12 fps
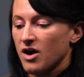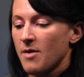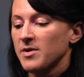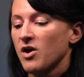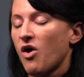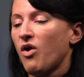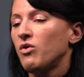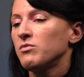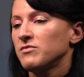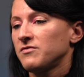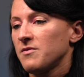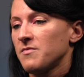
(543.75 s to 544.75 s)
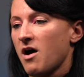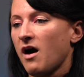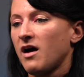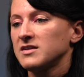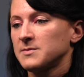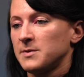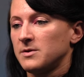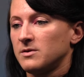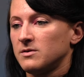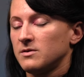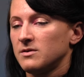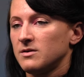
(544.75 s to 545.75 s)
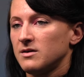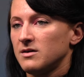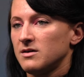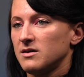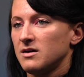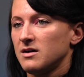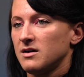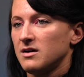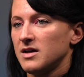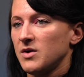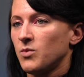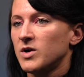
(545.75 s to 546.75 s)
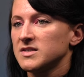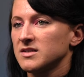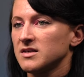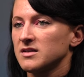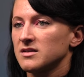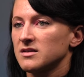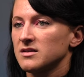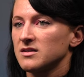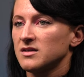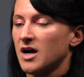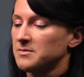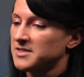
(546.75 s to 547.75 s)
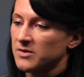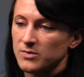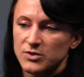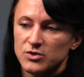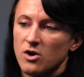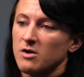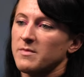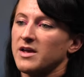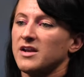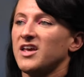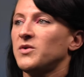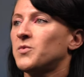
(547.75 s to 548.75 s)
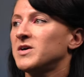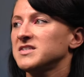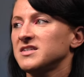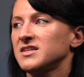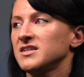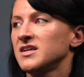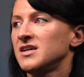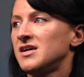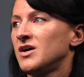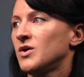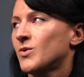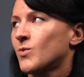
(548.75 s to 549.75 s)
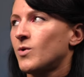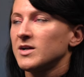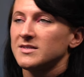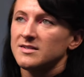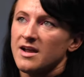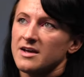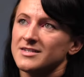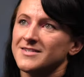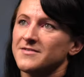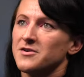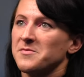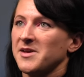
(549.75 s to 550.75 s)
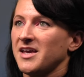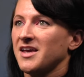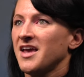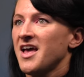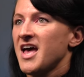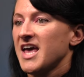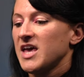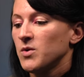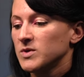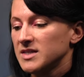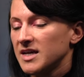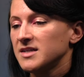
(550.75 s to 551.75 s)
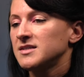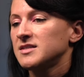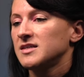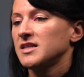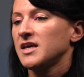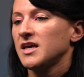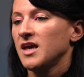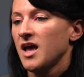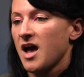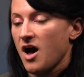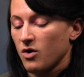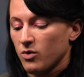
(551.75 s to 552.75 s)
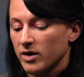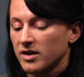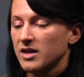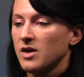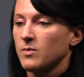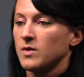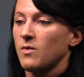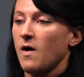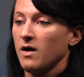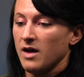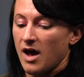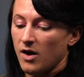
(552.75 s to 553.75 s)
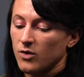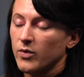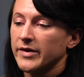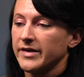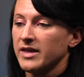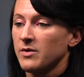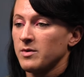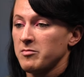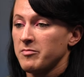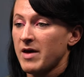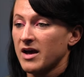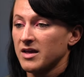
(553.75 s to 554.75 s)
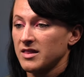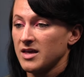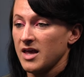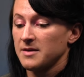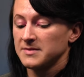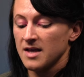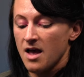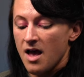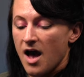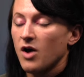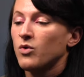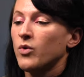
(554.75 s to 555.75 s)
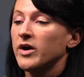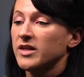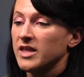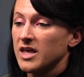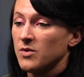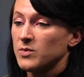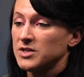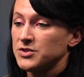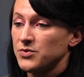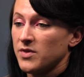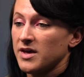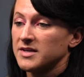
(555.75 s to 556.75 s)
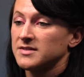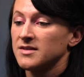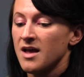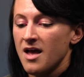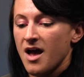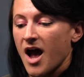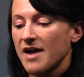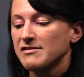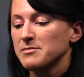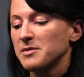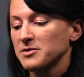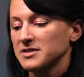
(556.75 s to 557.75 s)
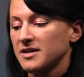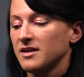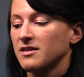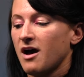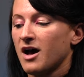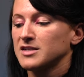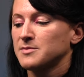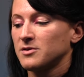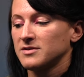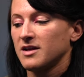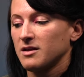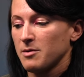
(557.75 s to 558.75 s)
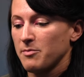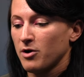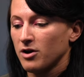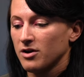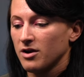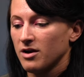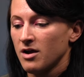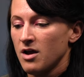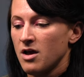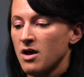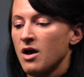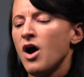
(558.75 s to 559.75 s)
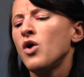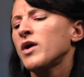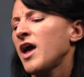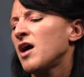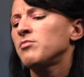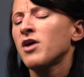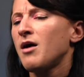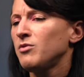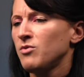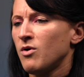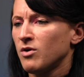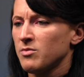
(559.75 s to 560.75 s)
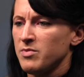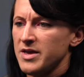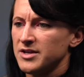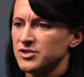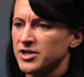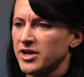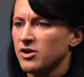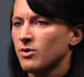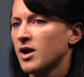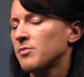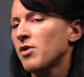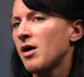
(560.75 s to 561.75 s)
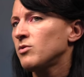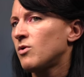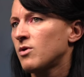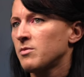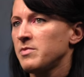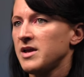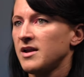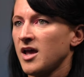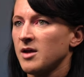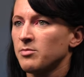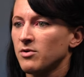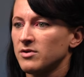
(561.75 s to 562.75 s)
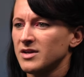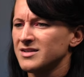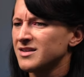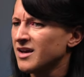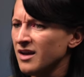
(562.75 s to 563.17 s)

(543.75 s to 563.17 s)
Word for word: Coming home from the hospital, it wasn't, I'm done with strongman, it wasn't what's next for me, it was instantly how quickly can we walk? How quickly can we be back at the games? How quickly can we do this? I remember sitting in the hospital telling my partner, okay, I probably won't compete in January. I probably won't compete in April. And he's